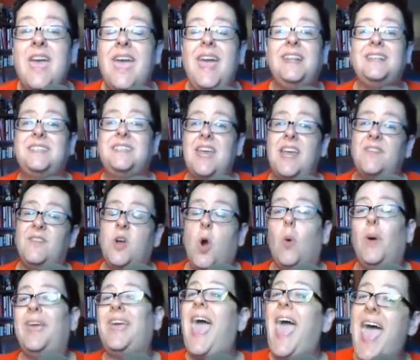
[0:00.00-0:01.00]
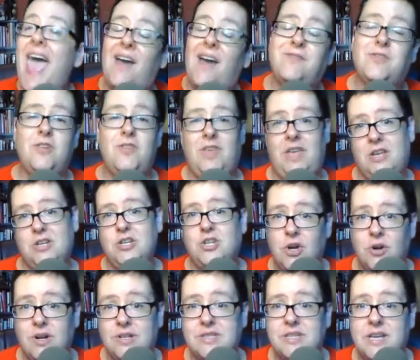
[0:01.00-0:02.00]
Instead of going after the
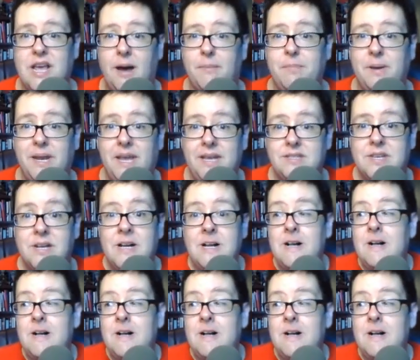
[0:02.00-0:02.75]
insurance companies,